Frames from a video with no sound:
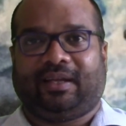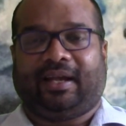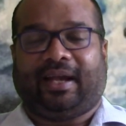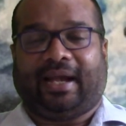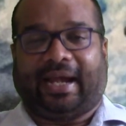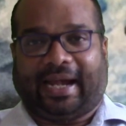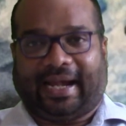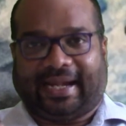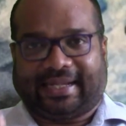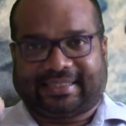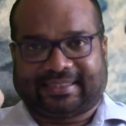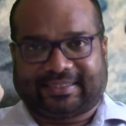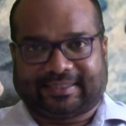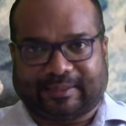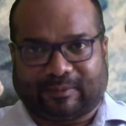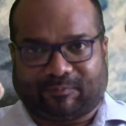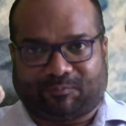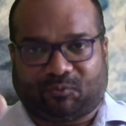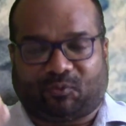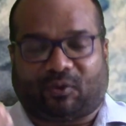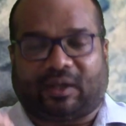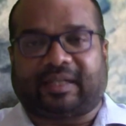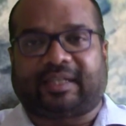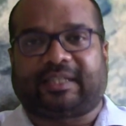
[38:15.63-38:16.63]

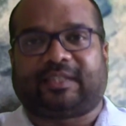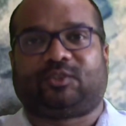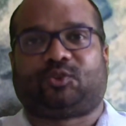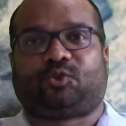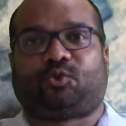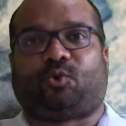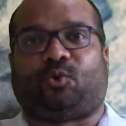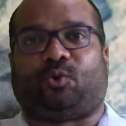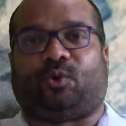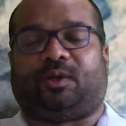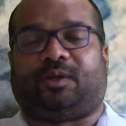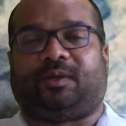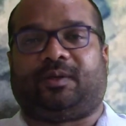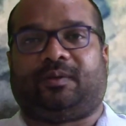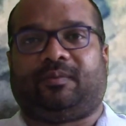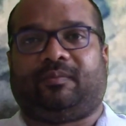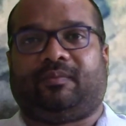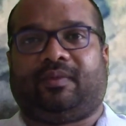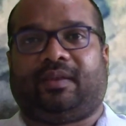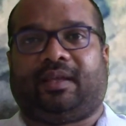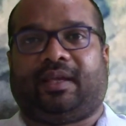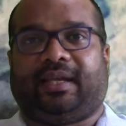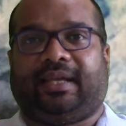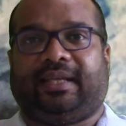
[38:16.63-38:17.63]
accept what is good
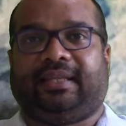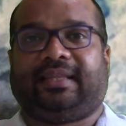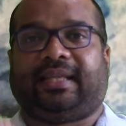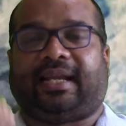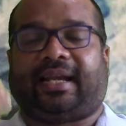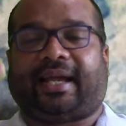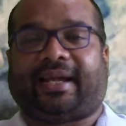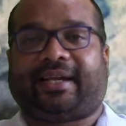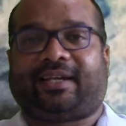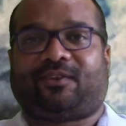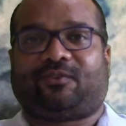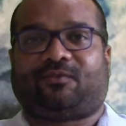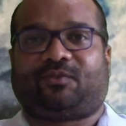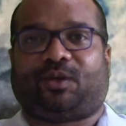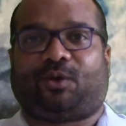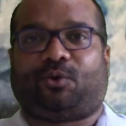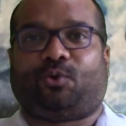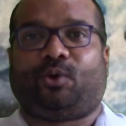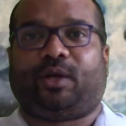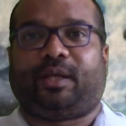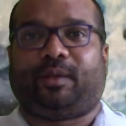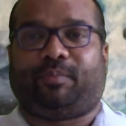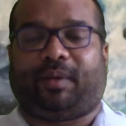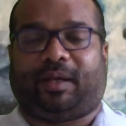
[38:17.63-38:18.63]
in the light of the
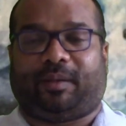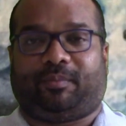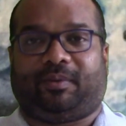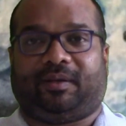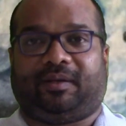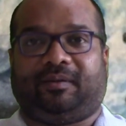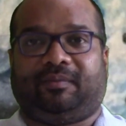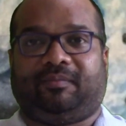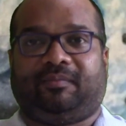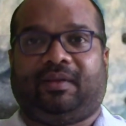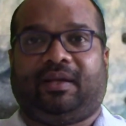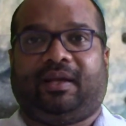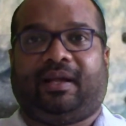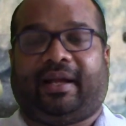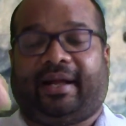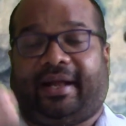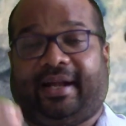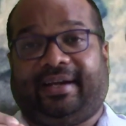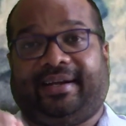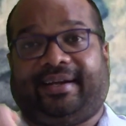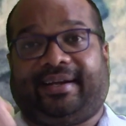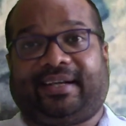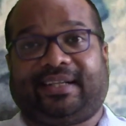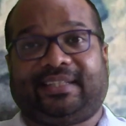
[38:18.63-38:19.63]
Holy Bible
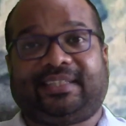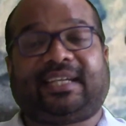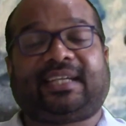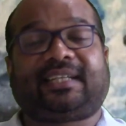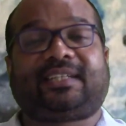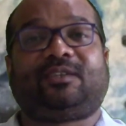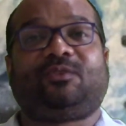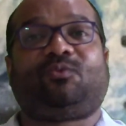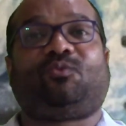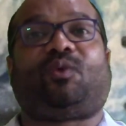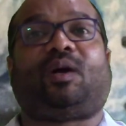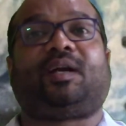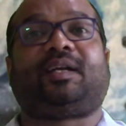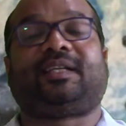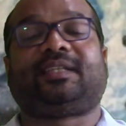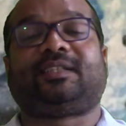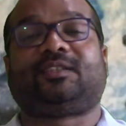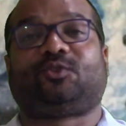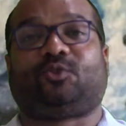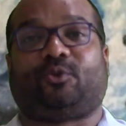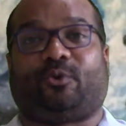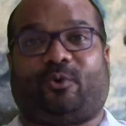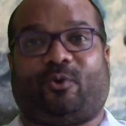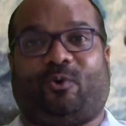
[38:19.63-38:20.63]
and reject what
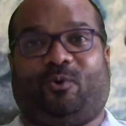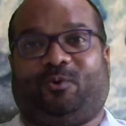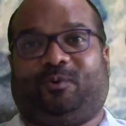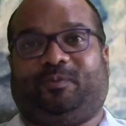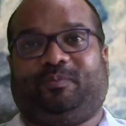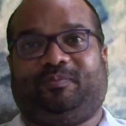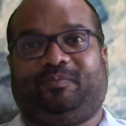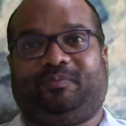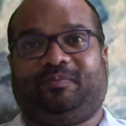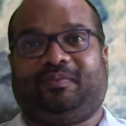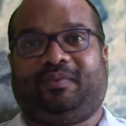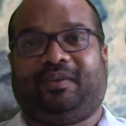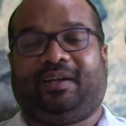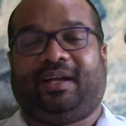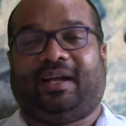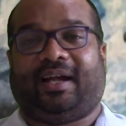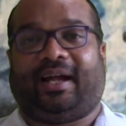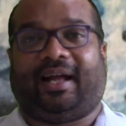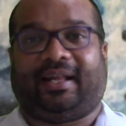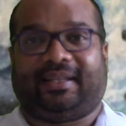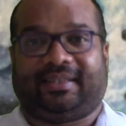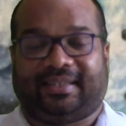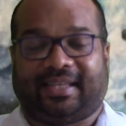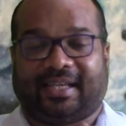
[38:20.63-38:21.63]
is wrong,
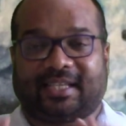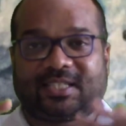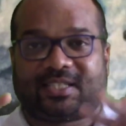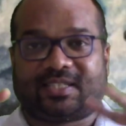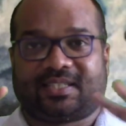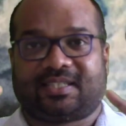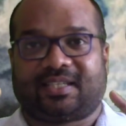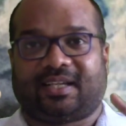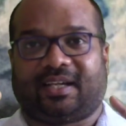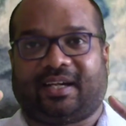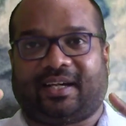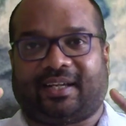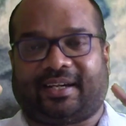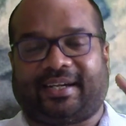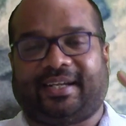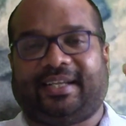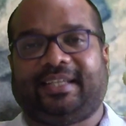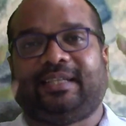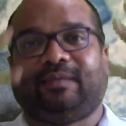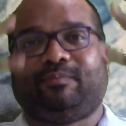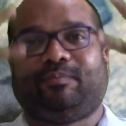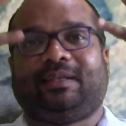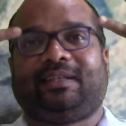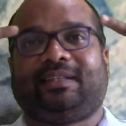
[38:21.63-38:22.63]
and thus
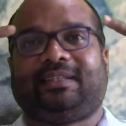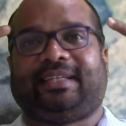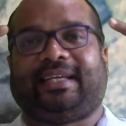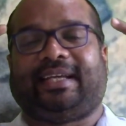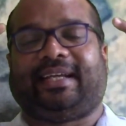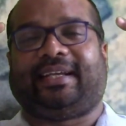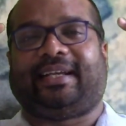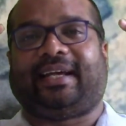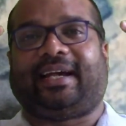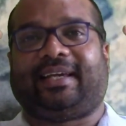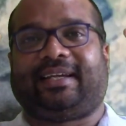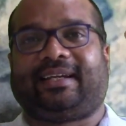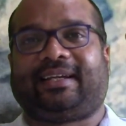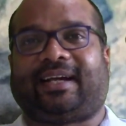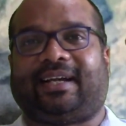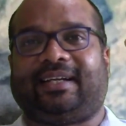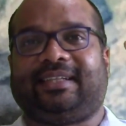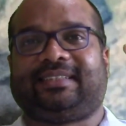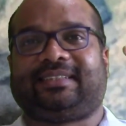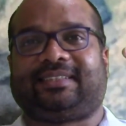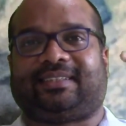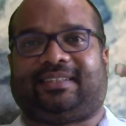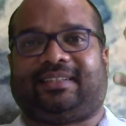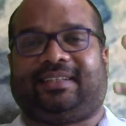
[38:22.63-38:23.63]
redeeming the entire
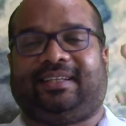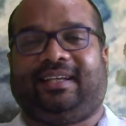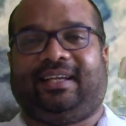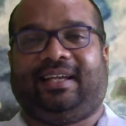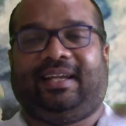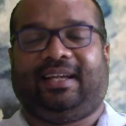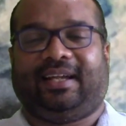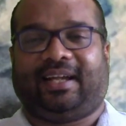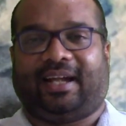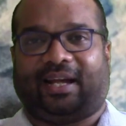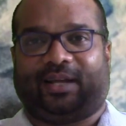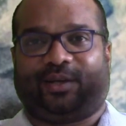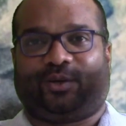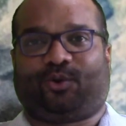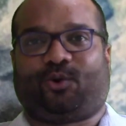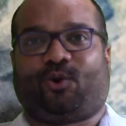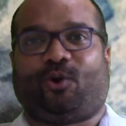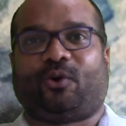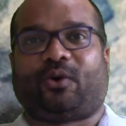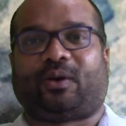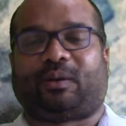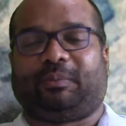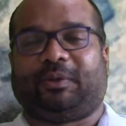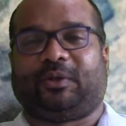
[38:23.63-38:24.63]
culture and
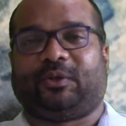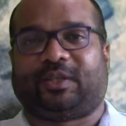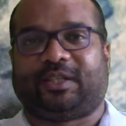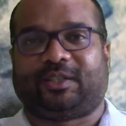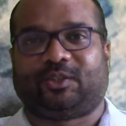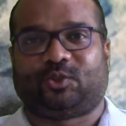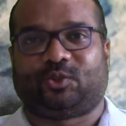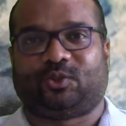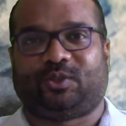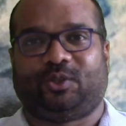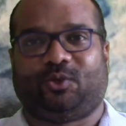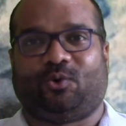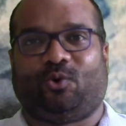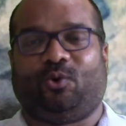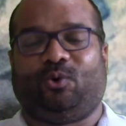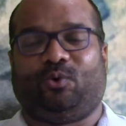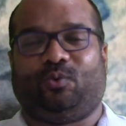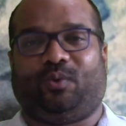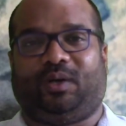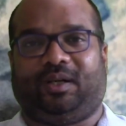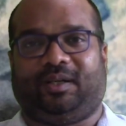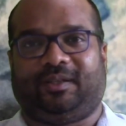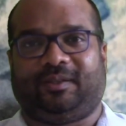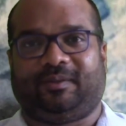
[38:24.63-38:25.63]
contributing to the whole
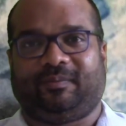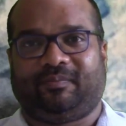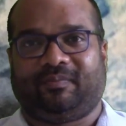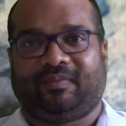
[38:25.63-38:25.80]
world.